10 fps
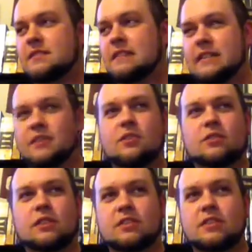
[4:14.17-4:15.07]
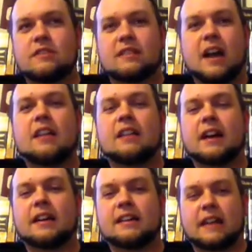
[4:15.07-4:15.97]
it's cool because she's not
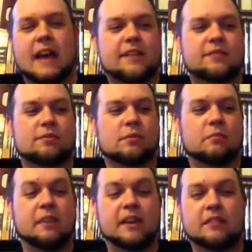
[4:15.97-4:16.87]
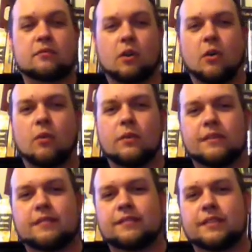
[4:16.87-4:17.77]
like an actual big role in
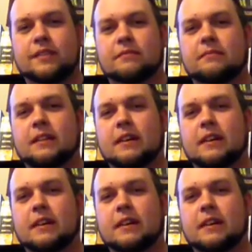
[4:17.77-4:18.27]
the film.